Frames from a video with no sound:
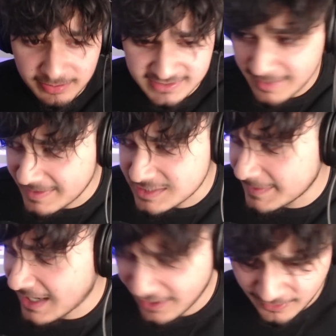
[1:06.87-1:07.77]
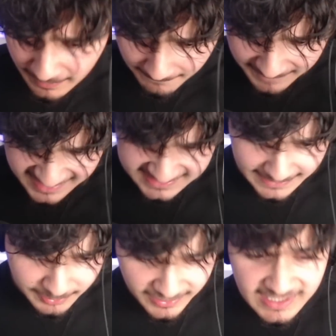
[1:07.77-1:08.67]
Was that meant to be like the
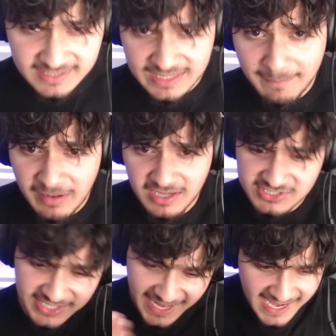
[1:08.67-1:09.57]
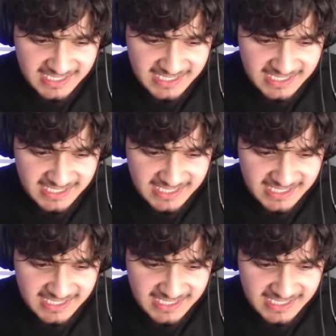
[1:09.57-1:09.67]
bombastic point? That part's going to hit